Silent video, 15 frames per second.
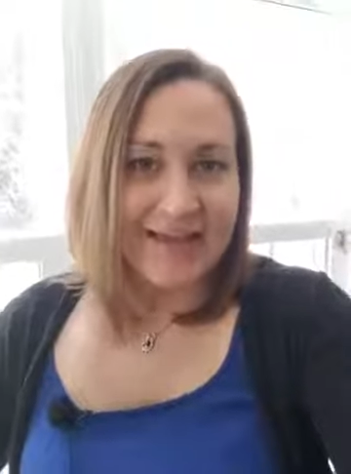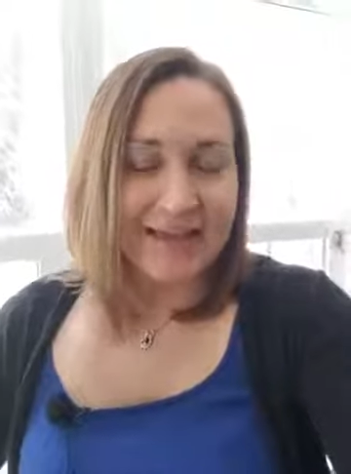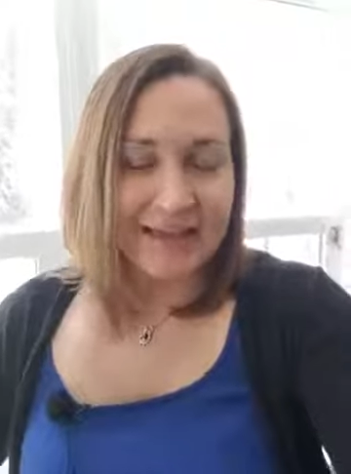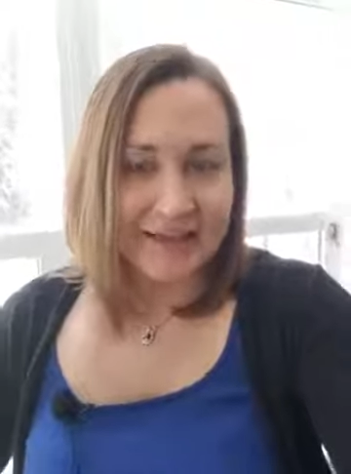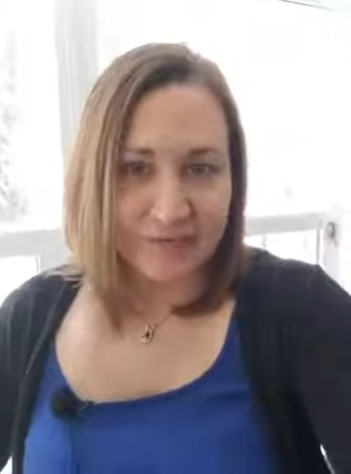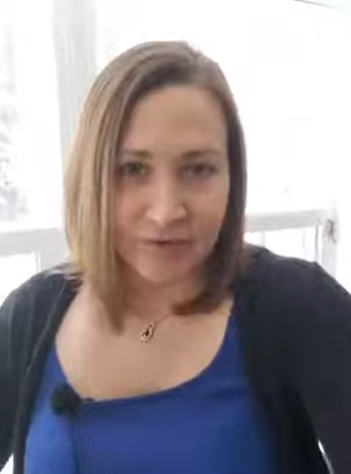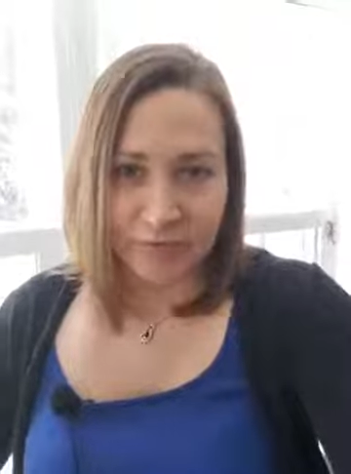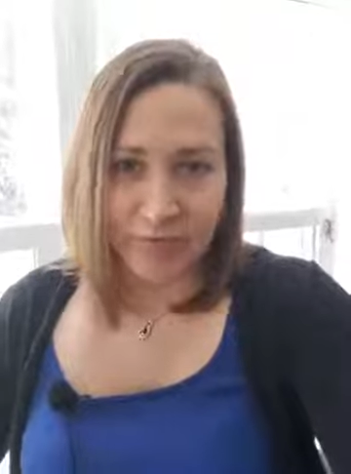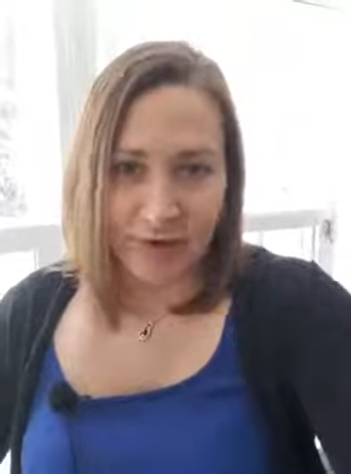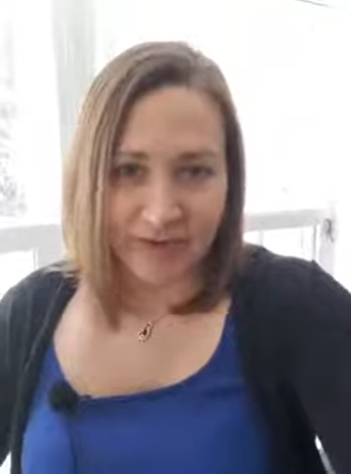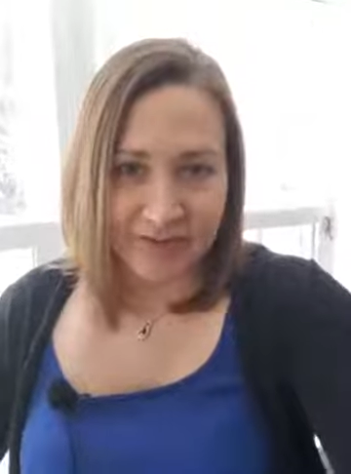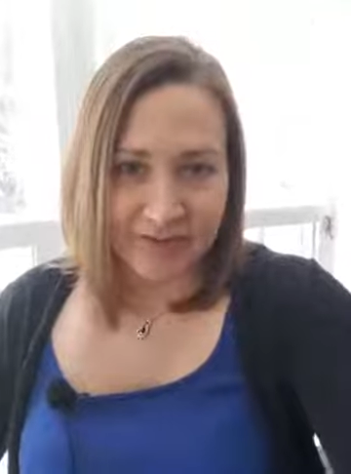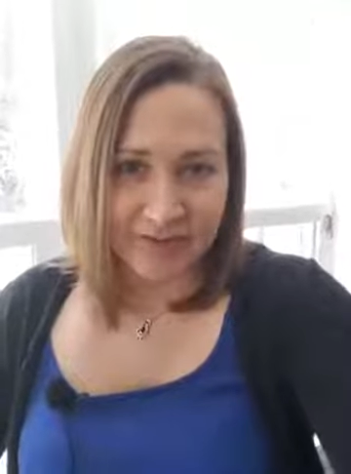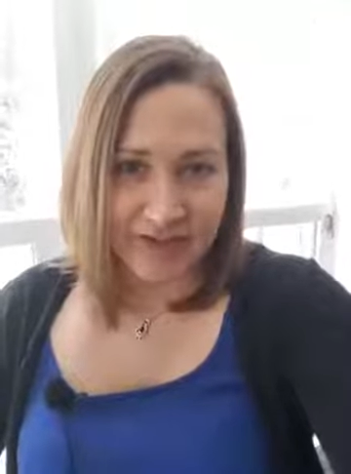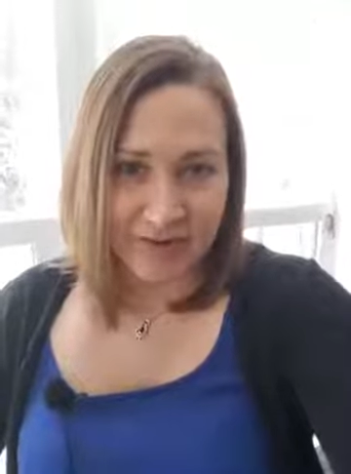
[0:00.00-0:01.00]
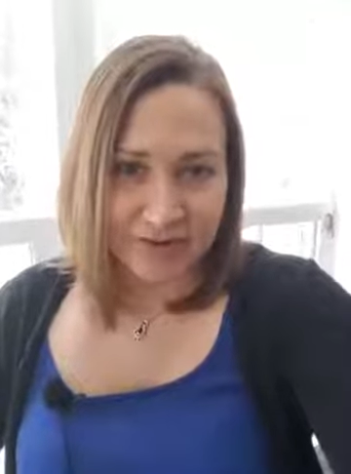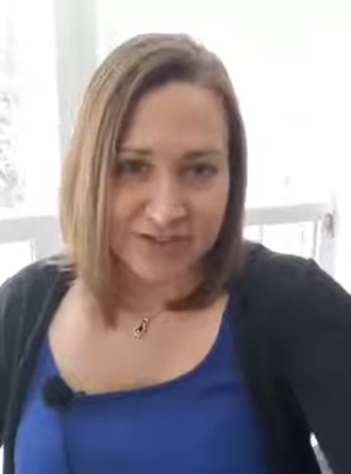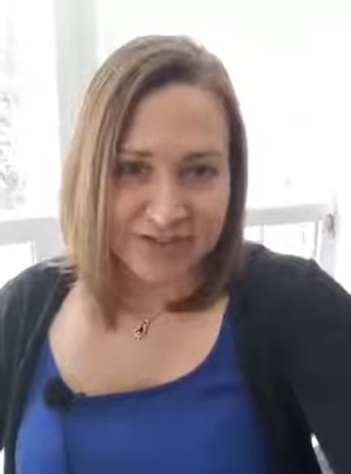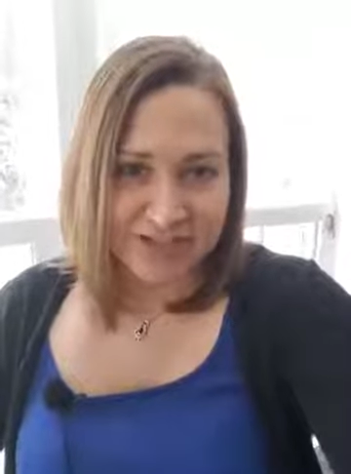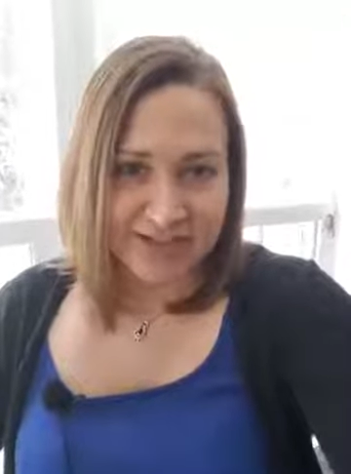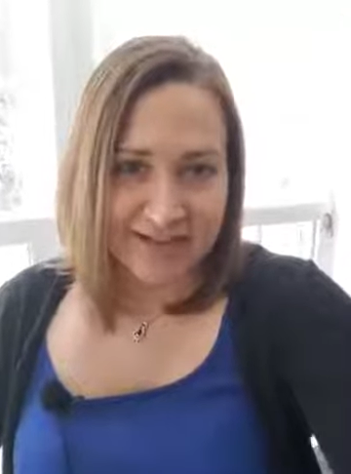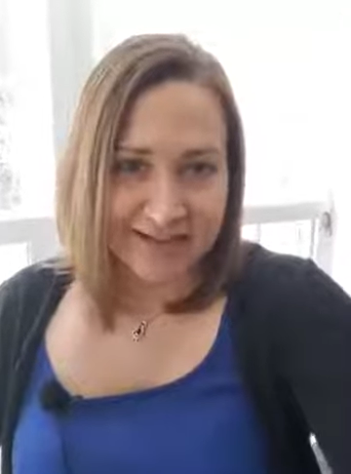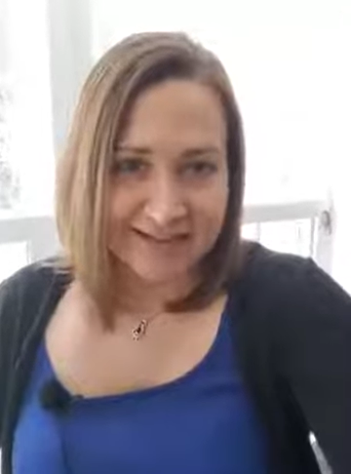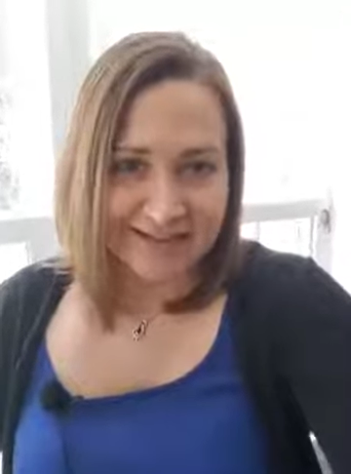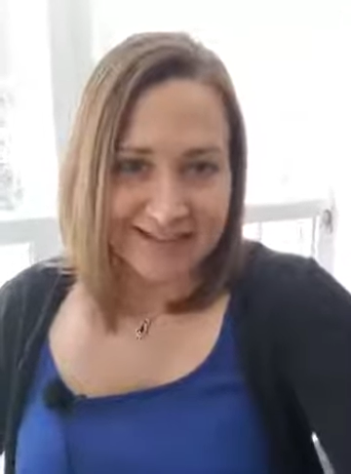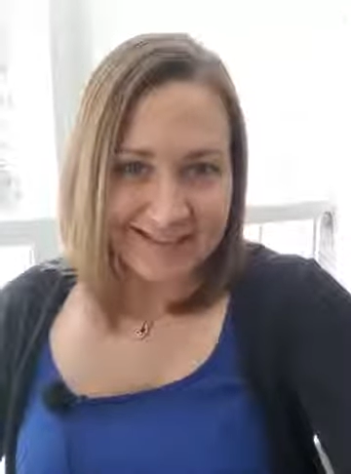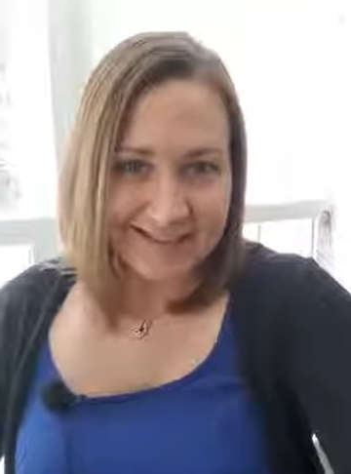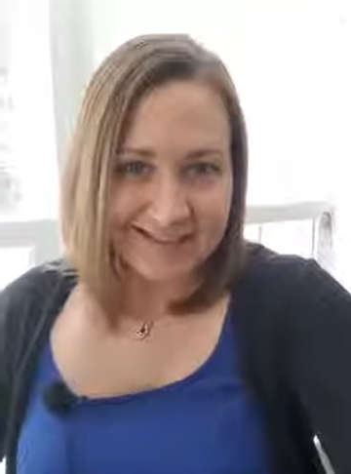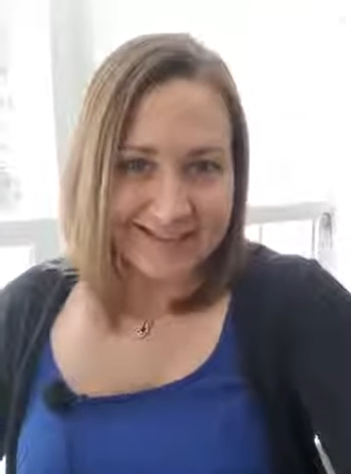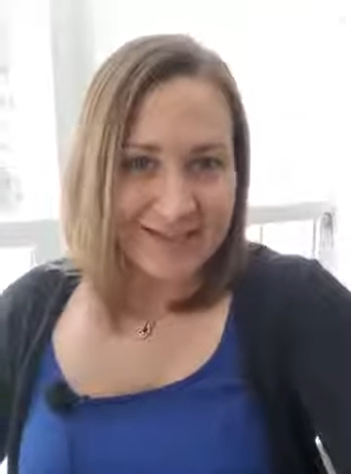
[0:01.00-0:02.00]
give your body the energy that it
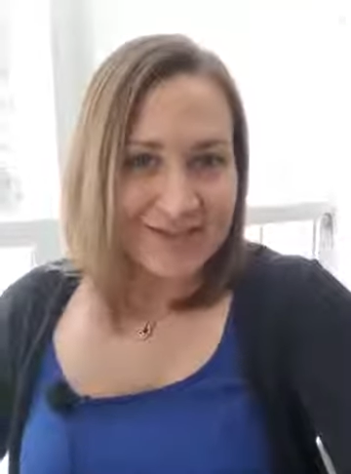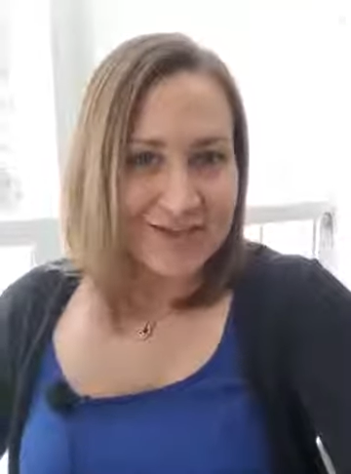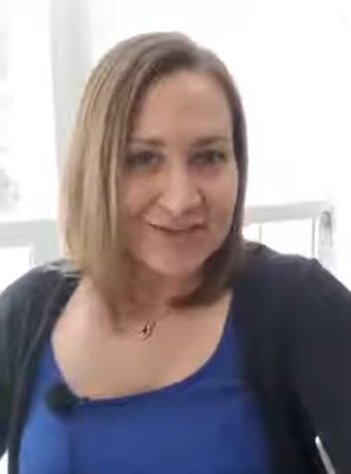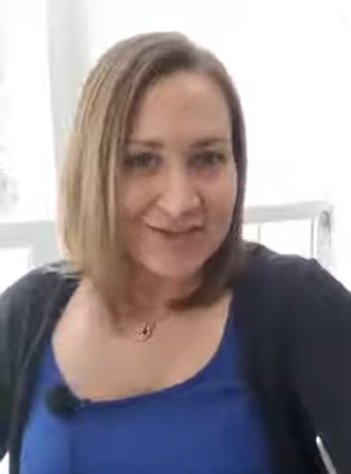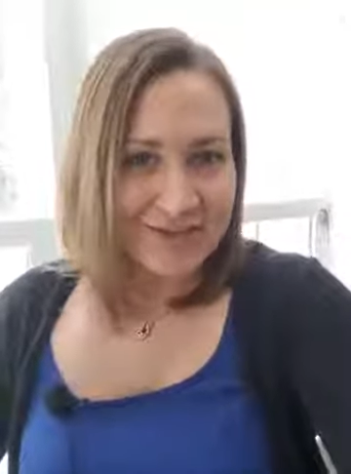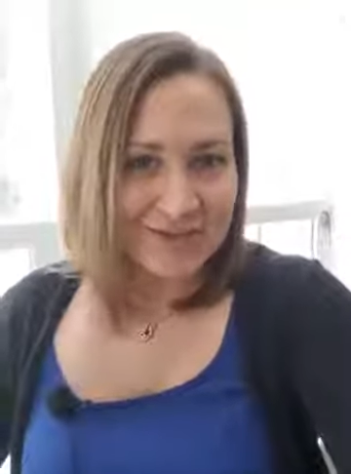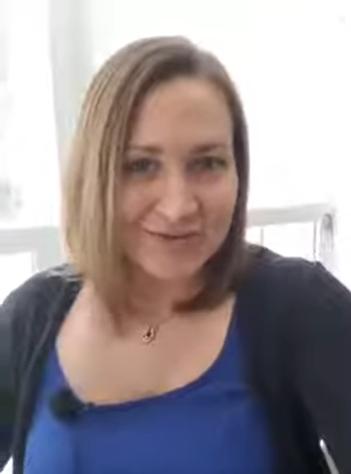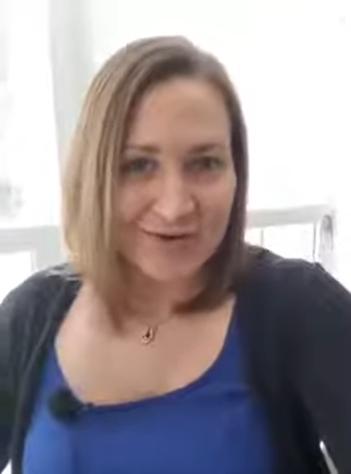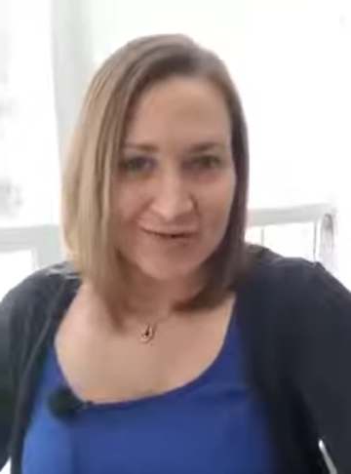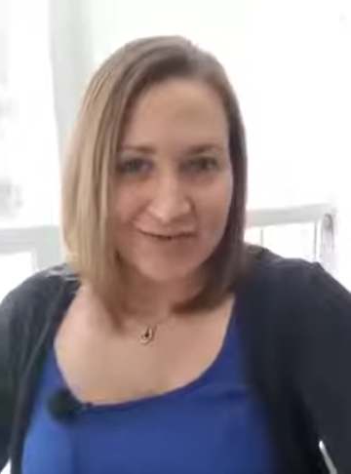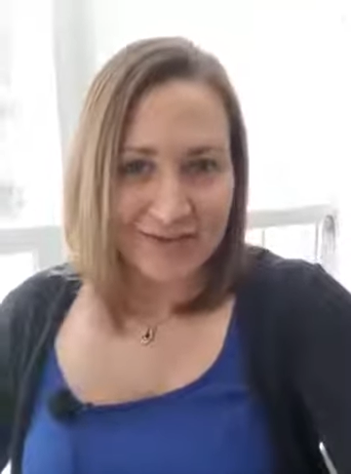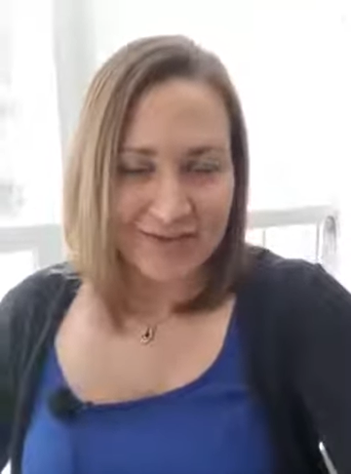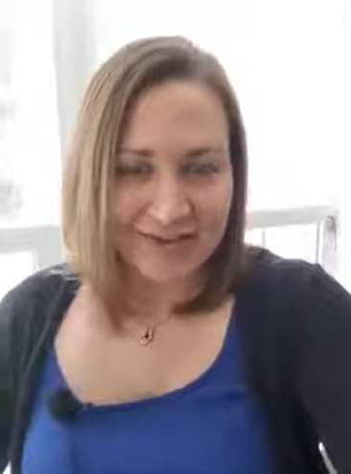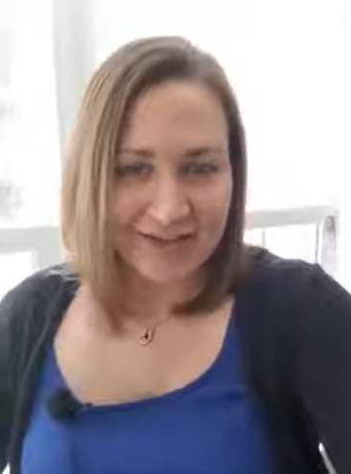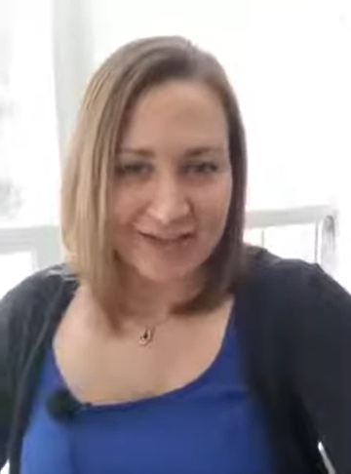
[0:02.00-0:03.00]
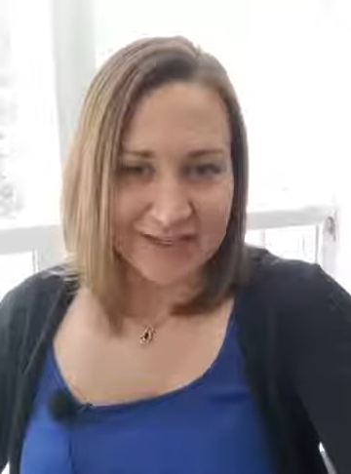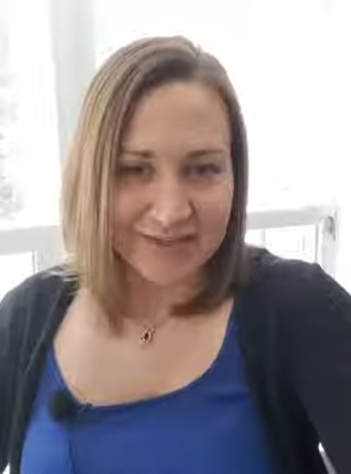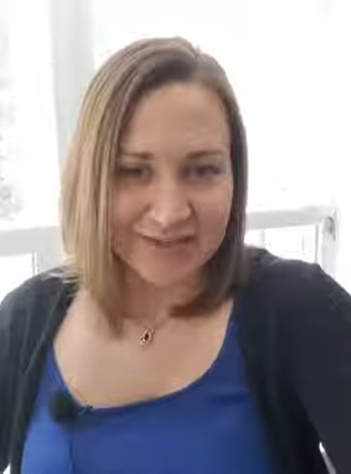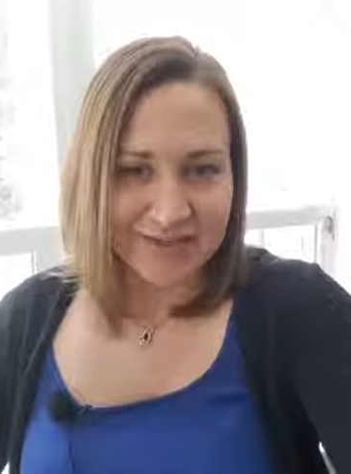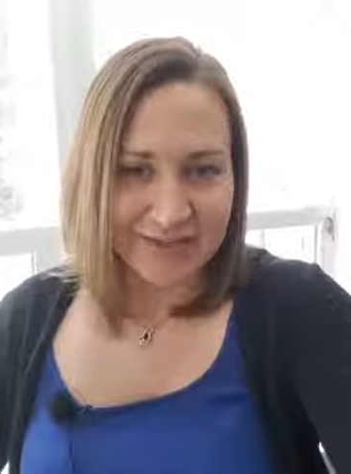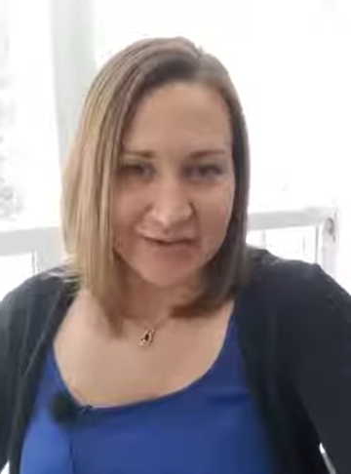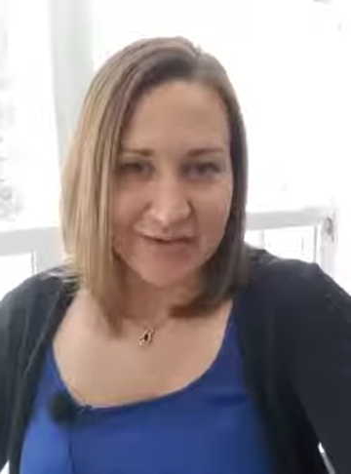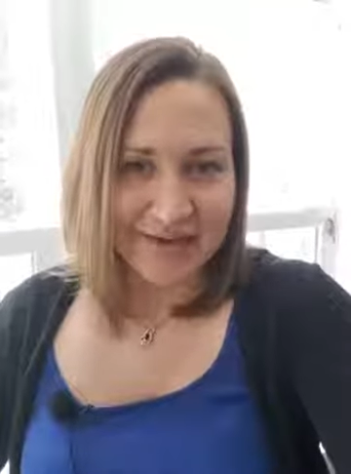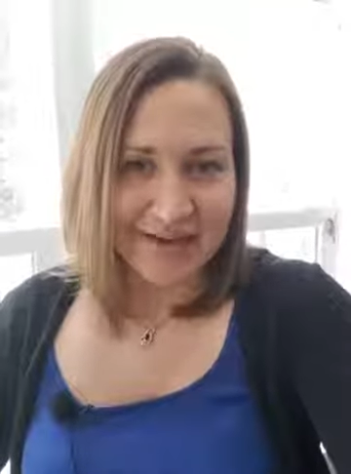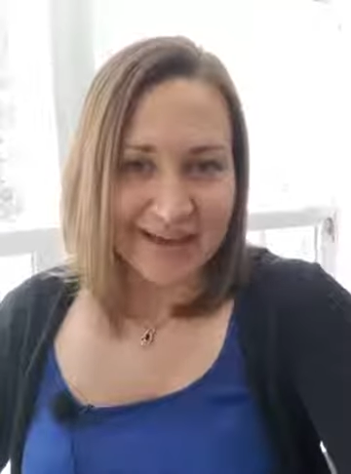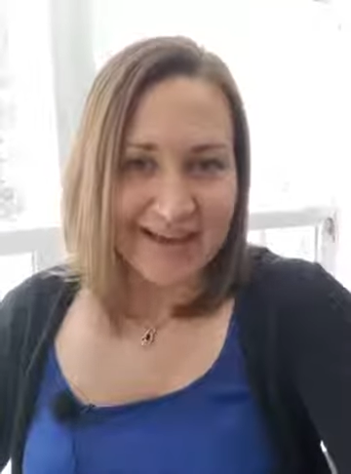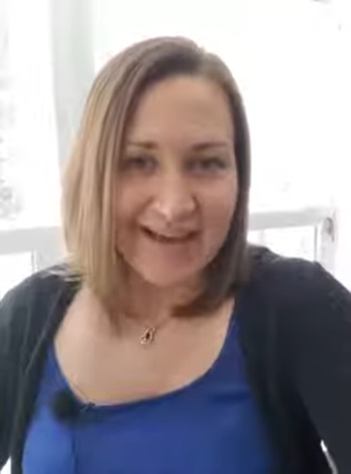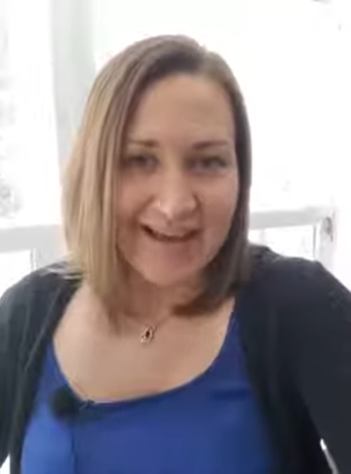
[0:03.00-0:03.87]
needs to do everything that it's doing.